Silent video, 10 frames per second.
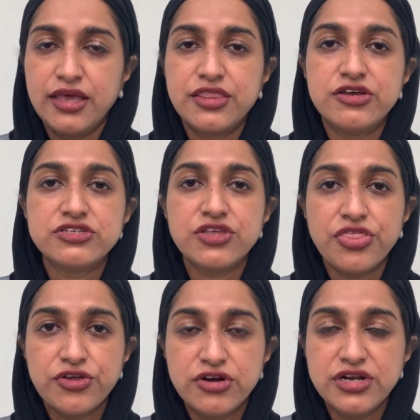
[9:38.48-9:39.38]
There's a
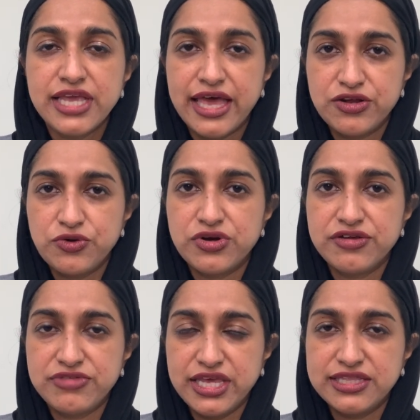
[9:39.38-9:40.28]
third category
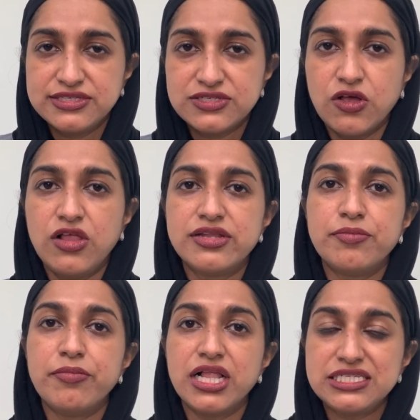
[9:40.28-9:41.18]
of lens called a
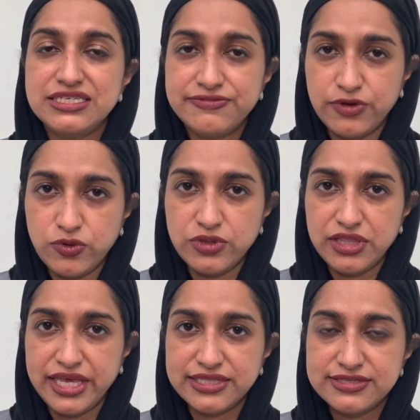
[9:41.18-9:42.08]

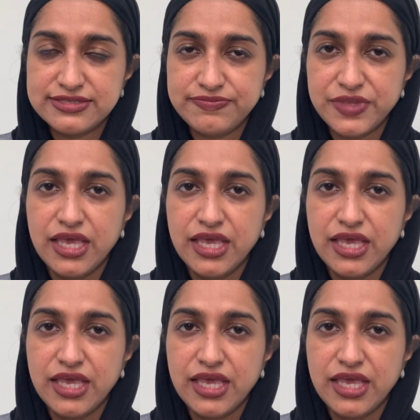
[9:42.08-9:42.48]
multifocal lens.